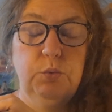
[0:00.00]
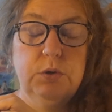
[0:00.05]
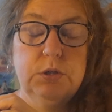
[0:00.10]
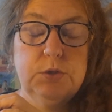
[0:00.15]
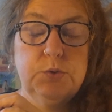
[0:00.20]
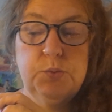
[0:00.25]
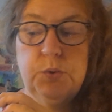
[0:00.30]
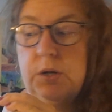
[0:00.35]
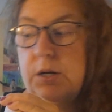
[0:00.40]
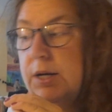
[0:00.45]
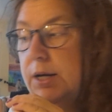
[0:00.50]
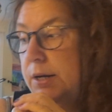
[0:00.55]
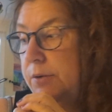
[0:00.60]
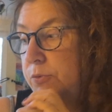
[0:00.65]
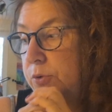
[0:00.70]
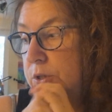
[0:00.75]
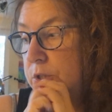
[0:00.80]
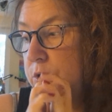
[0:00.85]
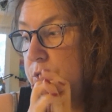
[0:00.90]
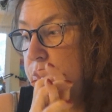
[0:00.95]
was what I
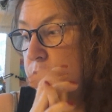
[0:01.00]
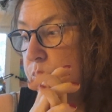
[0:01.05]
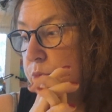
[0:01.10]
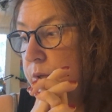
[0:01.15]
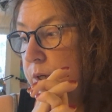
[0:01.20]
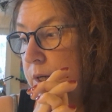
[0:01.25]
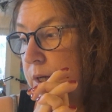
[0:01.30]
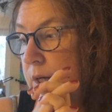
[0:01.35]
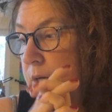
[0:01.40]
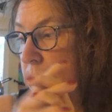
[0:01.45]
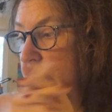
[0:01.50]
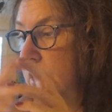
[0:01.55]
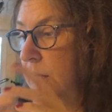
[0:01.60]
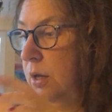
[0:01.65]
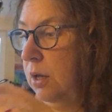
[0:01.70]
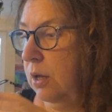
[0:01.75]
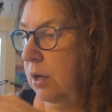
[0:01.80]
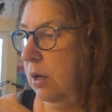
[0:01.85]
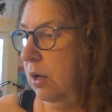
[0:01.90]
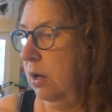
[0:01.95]
was doing.
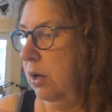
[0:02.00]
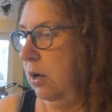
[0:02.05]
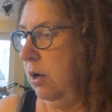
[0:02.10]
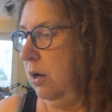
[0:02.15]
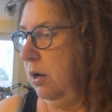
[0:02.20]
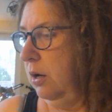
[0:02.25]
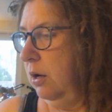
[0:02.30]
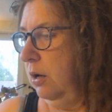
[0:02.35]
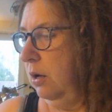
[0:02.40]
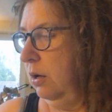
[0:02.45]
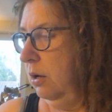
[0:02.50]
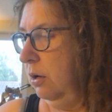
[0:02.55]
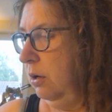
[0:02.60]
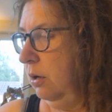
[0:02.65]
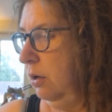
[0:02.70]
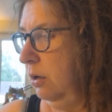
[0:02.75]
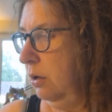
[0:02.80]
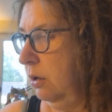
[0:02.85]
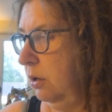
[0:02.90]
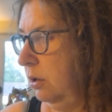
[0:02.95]

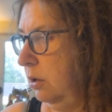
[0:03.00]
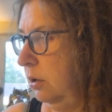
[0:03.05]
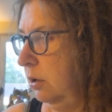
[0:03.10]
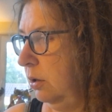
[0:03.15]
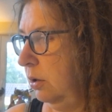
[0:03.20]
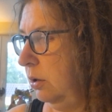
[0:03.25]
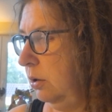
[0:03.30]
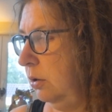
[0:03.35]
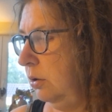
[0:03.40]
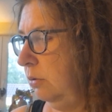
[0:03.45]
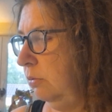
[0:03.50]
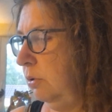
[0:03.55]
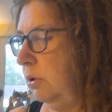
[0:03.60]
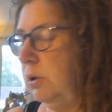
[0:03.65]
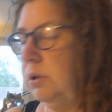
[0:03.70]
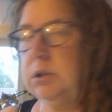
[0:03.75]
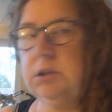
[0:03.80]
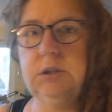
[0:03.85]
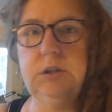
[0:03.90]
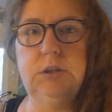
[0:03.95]
Oh, you
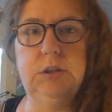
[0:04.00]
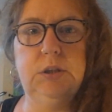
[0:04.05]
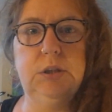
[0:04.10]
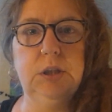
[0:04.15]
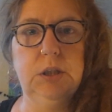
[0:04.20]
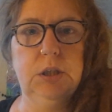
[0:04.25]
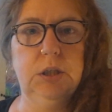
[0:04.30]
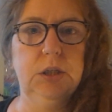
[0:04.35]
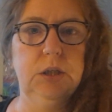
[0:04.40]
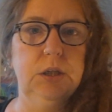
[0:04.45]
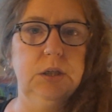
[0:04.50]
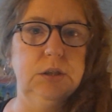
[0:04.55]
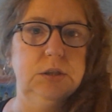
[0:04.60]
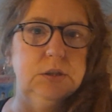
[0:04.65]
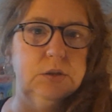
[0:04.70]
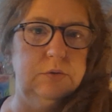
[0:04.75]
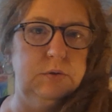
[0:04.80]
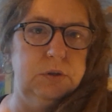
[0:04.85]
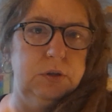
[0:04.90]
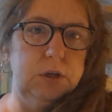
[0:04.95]
wanna see?
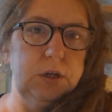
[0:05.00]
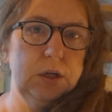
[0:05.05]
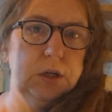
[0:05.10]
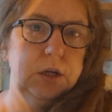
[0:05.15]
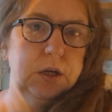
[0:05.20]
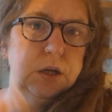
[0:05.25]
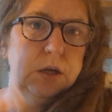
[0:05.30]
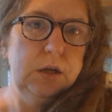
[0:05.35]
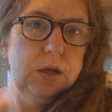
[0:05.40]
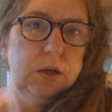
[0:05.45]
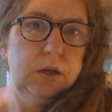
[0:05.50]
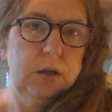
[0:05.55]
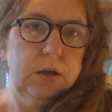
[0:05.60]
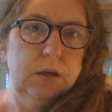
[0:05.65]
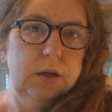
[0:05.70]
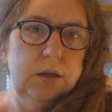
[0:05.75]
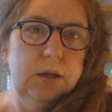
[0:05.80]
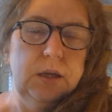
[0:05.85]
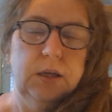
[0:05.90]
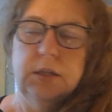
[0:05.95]
It's really
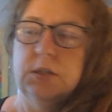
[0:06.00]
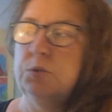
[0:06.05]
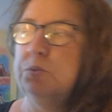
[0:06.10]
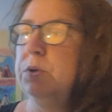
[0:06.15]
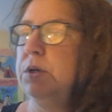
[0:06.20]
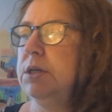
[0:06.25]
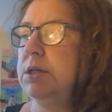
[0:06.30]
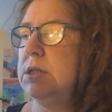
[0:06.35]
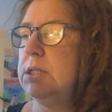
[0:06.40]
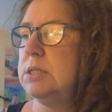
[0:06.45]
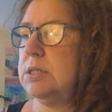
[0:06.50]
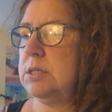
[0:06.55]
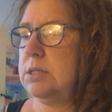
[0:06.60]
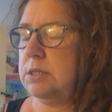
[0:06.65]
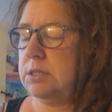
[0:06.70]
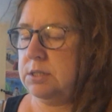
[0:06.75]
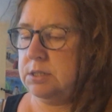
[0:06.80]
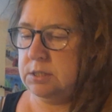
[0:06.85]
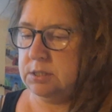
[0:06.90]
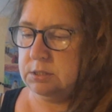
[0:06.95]

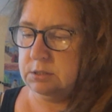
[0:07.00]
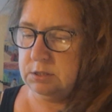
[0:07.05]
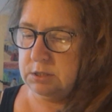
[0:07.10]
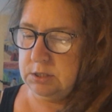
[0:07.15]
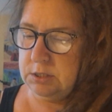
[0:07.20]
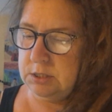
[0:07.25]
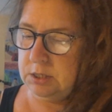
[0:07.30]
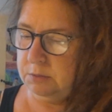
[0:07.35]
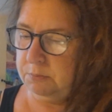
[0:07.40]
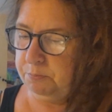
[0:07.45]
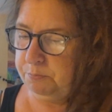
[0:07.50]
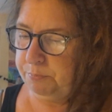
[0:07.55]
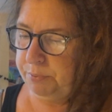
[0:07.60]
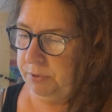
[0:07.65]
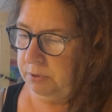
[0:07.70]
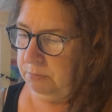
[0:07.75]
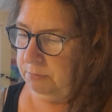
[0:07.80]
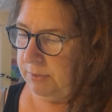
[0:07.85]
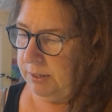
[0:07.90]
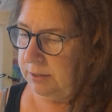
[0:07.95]

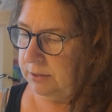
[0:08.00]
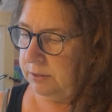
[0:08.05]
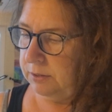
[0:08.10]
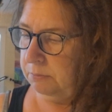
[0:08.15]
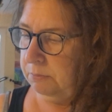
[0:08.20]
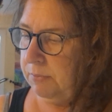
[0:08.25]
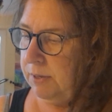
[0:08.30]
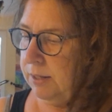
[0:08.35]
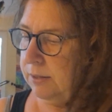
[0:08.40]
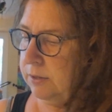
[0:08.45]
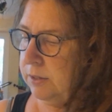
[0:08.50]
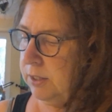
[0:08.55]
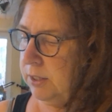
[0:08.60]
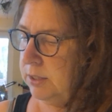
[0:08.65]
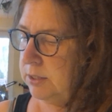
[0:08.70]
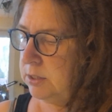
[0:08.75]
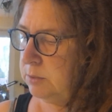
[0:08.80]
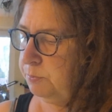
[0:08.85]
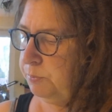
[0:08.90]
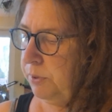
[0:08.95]
simple
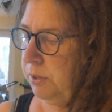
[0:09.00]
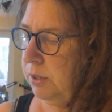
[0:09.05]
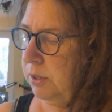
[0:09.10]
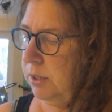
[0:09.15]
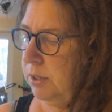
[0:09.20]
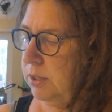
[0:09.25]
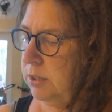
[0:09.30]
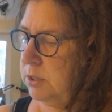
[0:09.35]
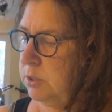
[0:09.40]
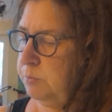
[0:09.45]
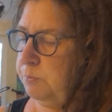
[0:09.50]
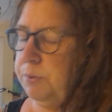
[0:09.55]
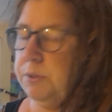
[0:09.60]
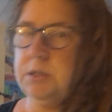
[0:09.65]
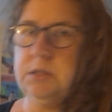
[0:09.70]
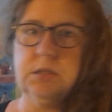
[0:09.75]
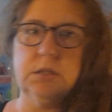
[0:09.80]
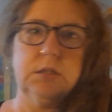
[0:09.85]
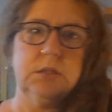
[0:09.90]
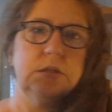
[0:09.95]
mathematics, but it's
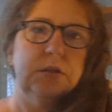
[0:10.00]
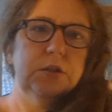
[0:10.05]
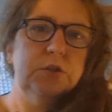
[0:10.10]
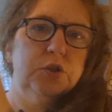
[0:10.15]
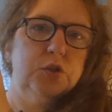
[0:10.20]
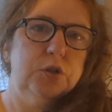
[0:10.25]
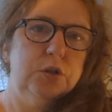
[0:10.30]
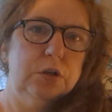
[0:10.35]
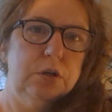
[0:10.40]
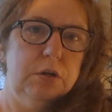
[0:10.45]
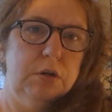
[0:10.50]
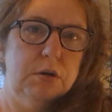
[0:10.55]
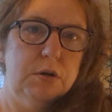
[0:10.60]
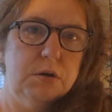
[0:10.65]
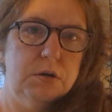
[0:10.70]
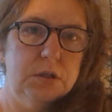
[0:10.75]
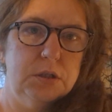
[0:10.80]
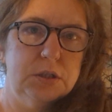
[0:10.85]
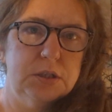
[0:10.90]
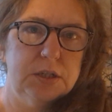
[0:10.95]
been such a
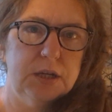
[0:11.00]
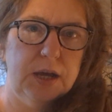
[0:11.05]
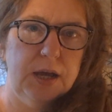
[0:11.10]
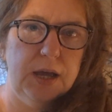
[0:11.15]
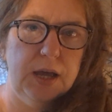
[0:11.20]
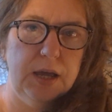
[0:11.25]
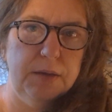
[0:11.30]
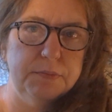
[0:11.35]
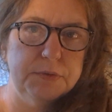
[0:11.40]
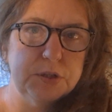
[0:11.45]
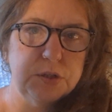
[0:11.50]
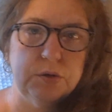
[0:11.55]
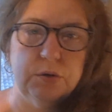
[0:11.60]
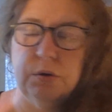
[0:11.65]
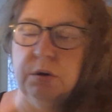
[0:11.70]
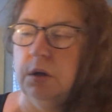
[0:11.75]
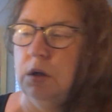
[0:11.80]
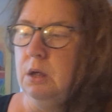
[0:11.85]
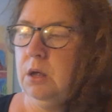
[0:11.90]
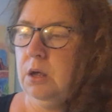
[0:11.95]
long time. So